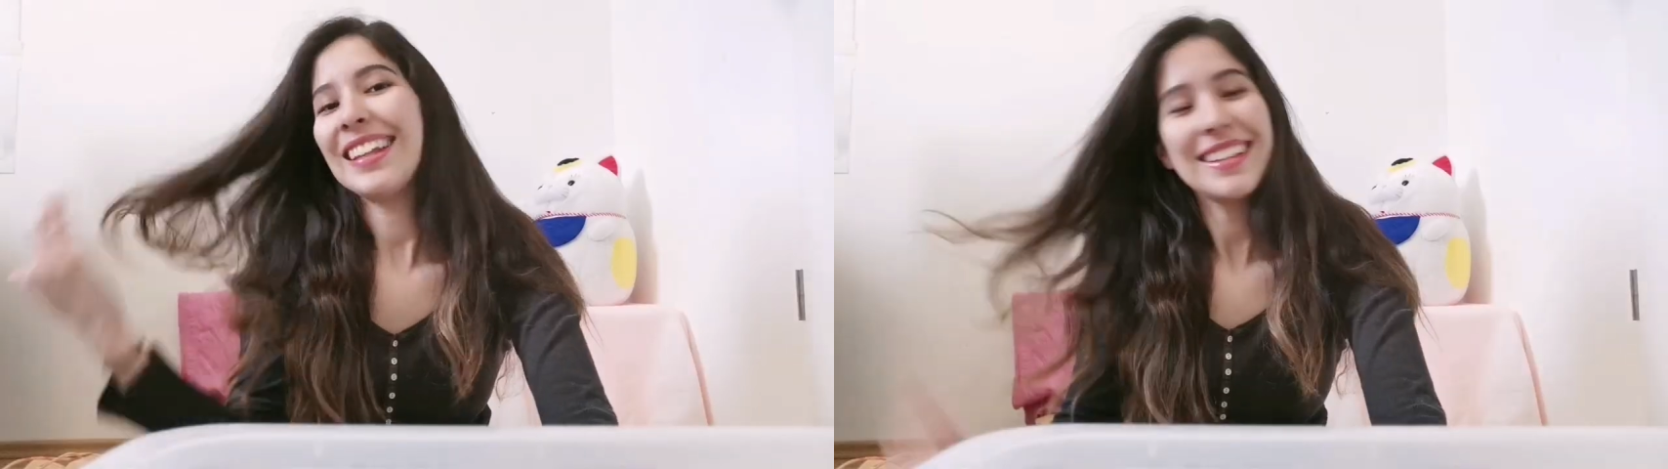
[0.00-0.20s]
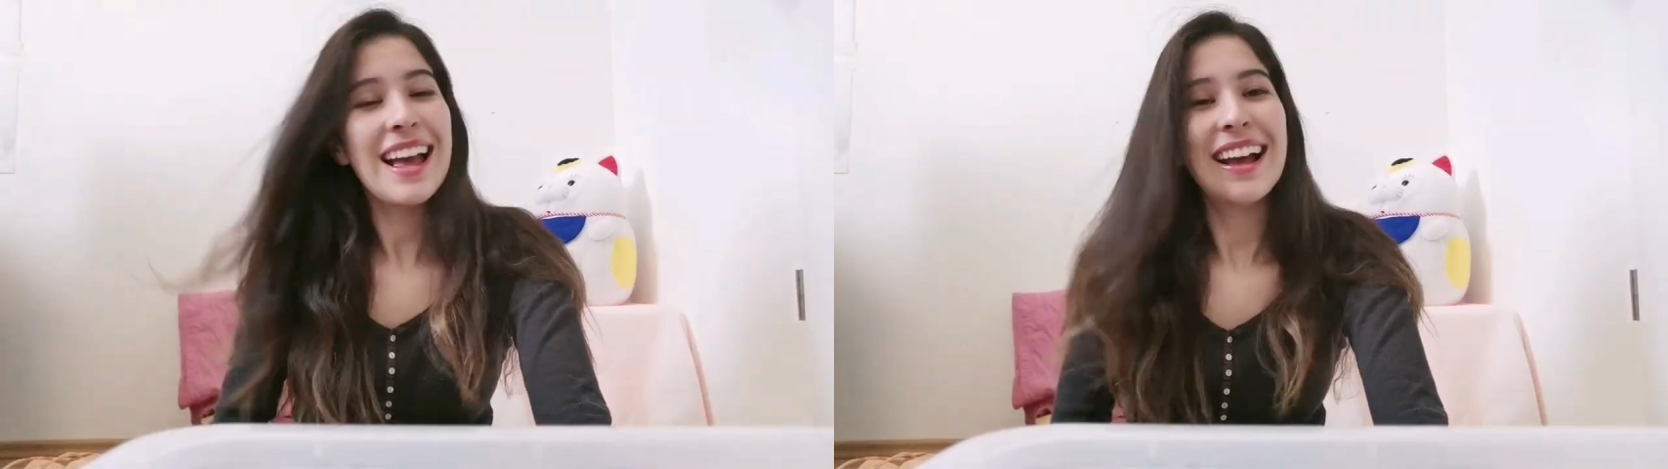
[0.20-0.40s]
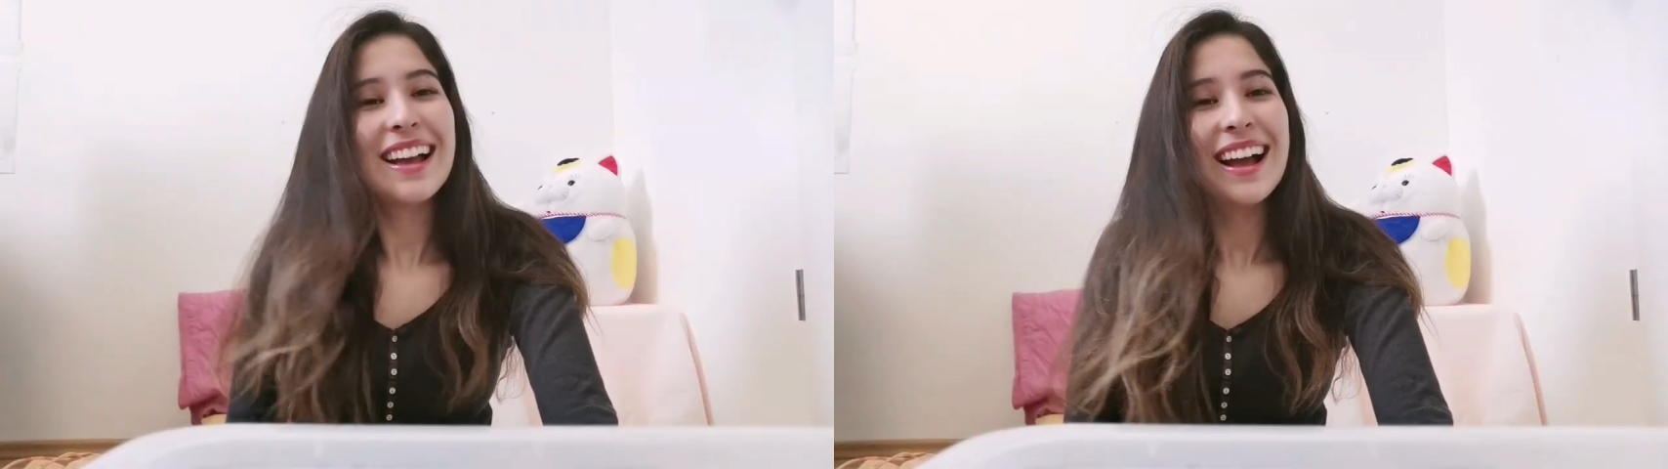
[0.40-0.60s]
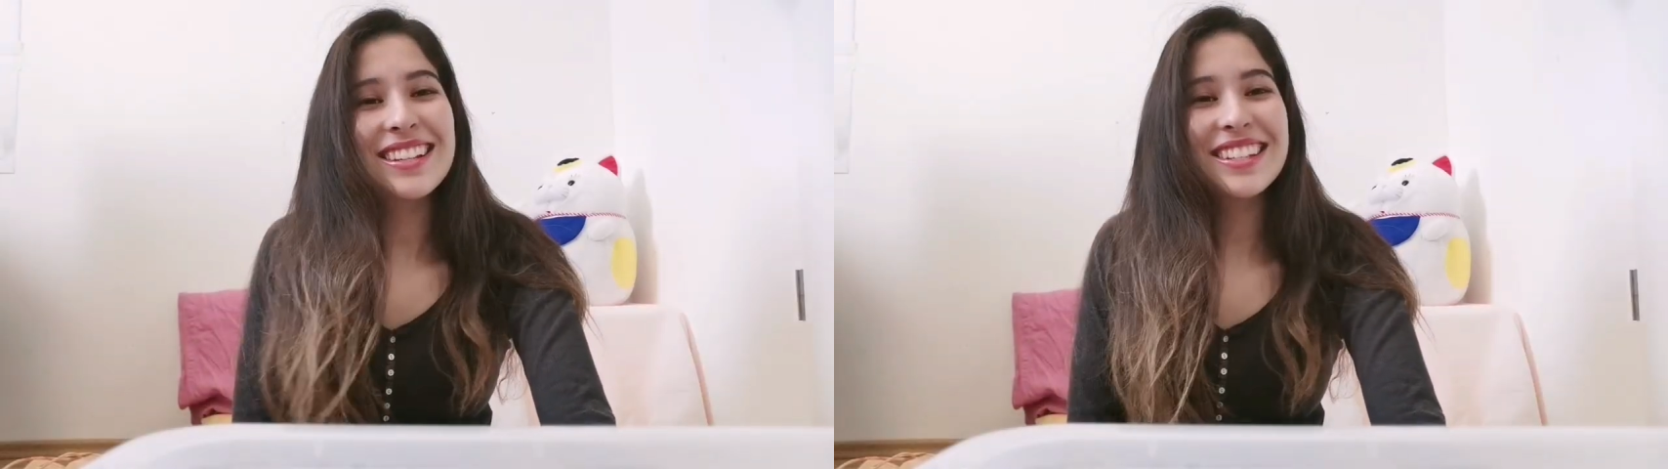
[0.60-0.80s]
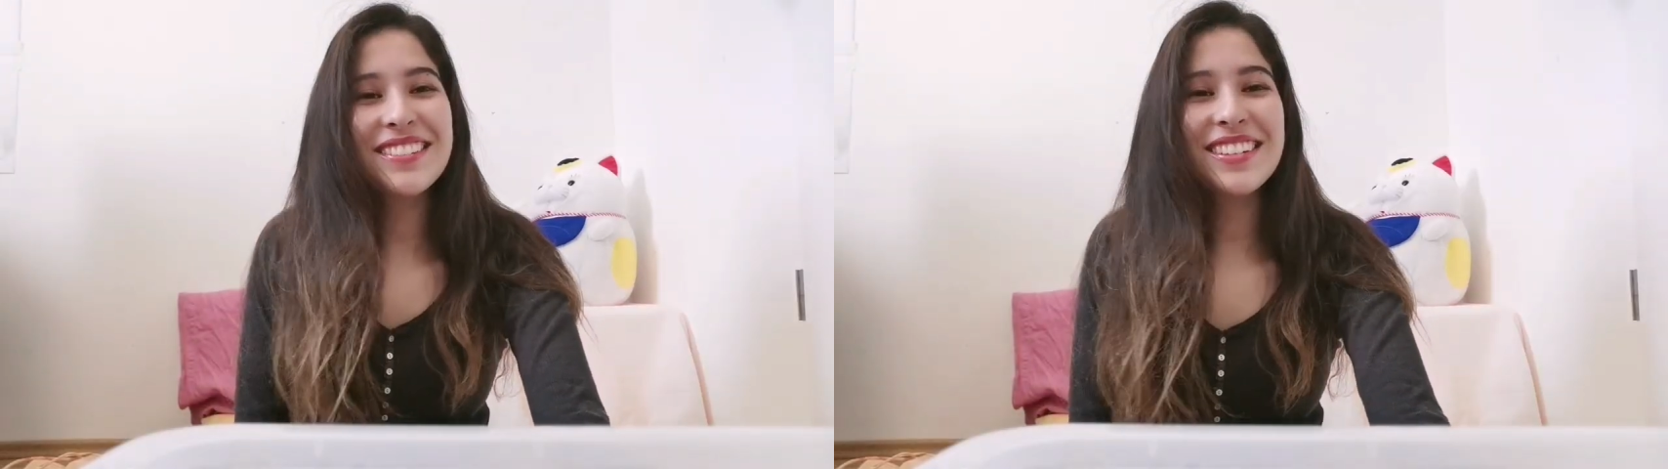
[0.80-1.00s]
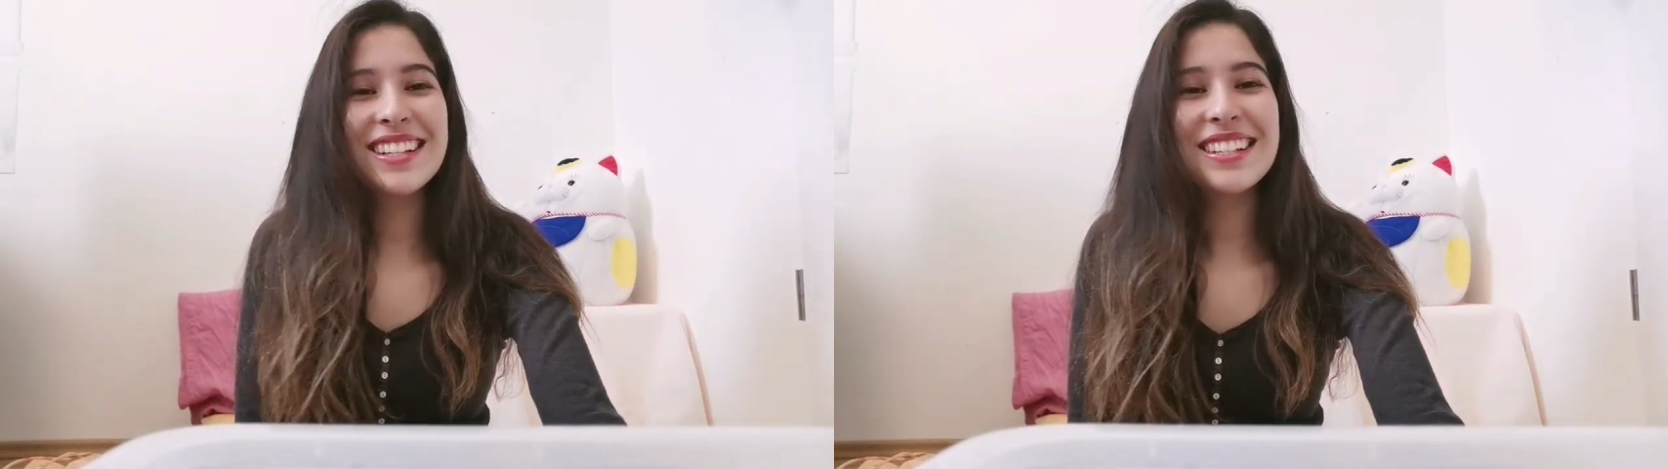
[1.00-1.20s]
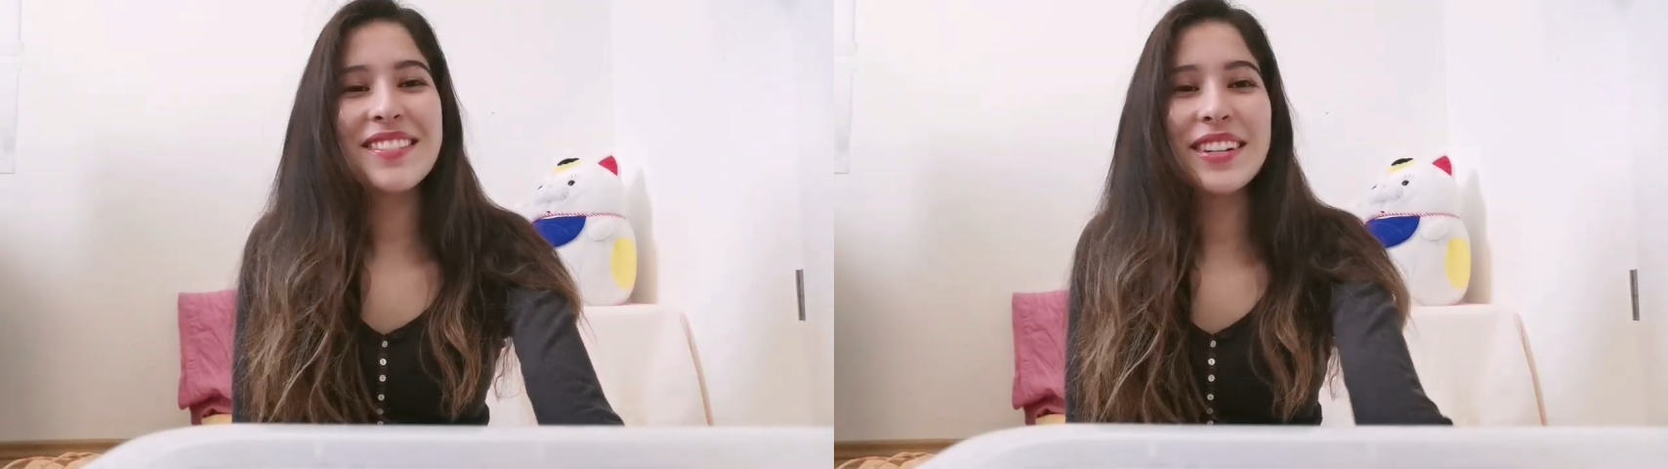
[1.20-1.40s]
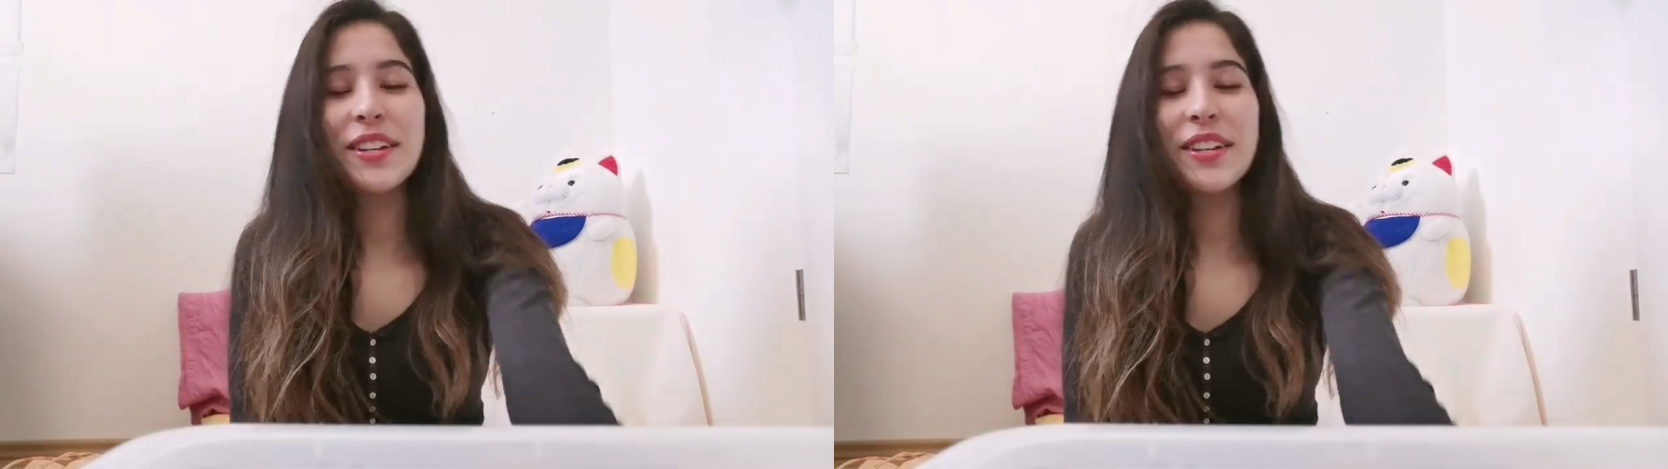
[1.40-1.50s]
Yeah, I'll see you in my next